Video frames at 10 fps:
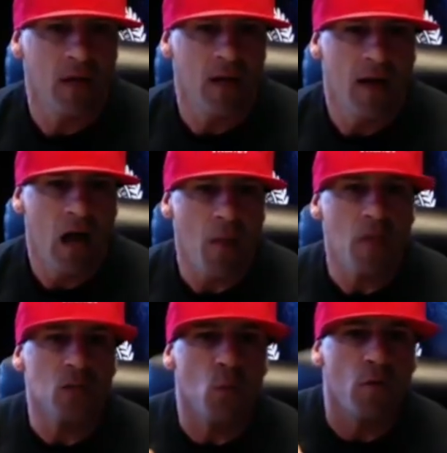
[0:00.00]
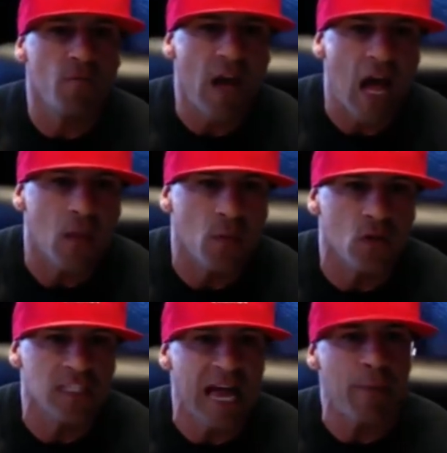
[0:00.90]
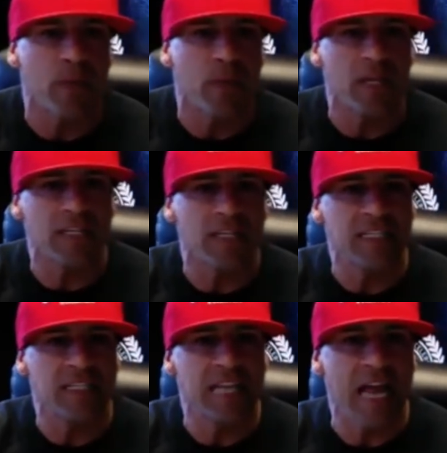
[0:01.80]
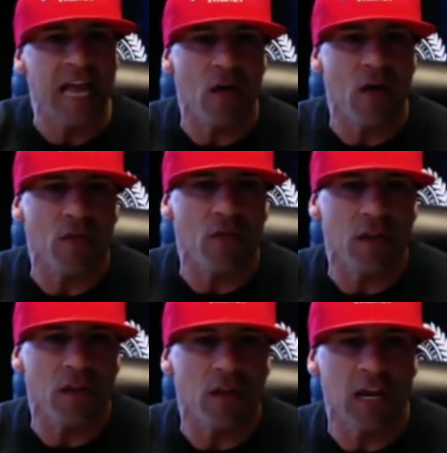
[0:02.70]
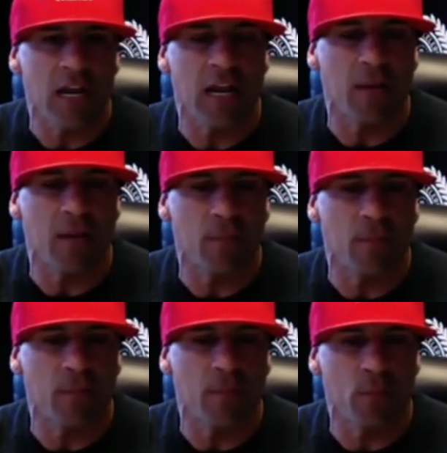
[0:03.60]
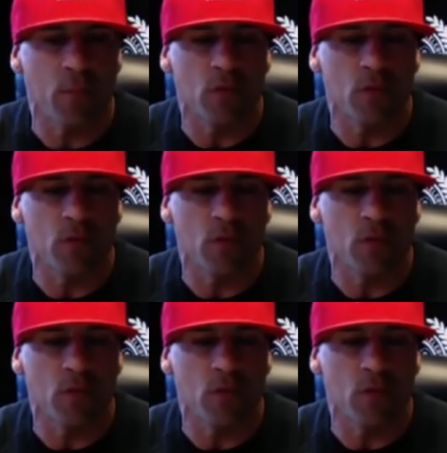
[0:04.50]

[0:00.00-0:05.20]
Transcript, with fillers: how much more valuable is that? Because now they're able to